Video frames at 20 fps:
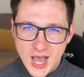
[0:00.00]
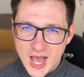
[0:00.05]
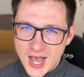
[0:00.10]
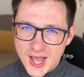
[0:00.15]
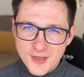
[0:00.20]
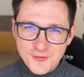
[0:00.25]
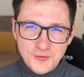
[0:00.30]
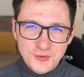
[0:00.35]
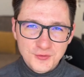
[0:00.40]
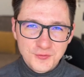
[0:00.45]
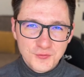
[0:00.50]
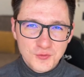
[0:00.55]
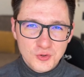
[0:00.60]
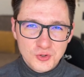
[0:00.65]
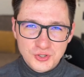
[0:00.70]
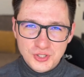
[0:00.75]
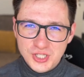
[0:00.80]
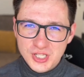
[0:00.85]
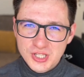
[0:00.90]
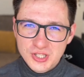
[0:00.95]
iPhone
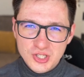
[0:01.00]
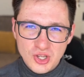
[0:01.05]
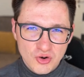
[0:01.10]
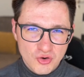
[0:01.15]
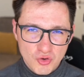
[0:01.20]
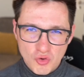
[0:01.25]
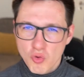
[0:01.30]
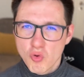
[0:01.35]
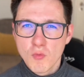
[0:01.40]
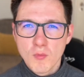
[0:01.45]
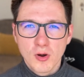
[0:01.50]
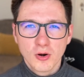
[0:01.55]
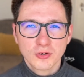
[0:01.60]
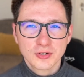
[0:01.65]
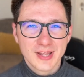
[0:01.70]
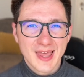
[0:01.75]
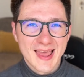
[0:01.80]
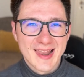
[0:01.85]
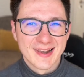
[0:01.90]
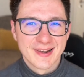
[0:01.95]
14, the
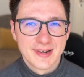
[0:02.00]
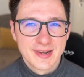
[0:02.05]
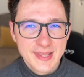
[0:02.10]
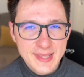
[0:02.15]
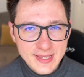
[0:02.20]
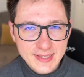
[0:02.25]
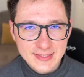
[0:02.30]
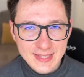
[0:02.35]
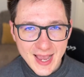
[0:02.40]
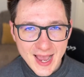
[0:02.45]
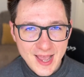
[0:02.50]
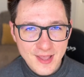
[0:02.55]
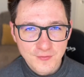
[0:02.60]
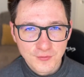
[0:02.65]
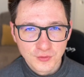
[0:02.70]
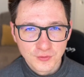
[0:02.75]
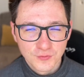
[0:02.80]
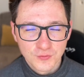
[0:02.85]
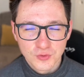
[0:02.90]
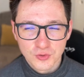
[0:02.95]
rumored and leaked
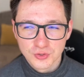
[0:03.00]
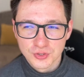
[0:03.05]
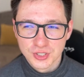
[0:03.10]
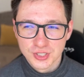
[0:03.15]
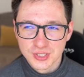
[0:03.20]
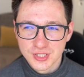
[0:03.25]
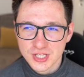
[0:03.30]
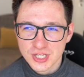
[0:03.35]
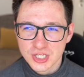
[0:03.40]
iPhone 14,